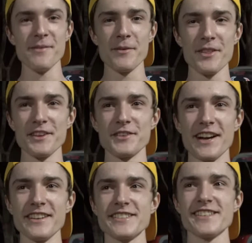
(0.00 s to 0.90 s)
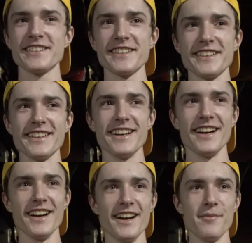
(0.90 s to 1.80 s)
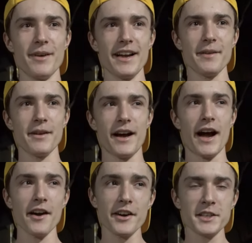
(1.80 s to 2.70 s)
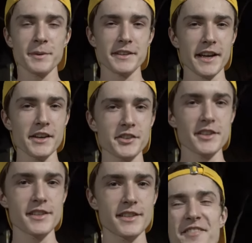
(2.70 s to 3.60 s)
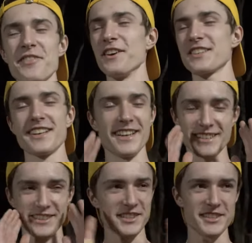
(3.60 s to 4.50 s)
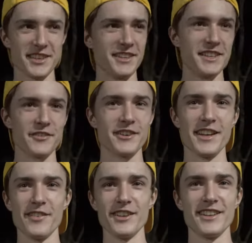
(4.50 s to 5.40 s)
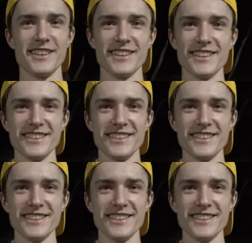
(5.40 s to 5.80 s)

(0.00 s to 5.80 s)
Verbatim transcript: I won the tryouts this year. Um, I had higher expectations. Uh, those guys are just those on guys a grind level.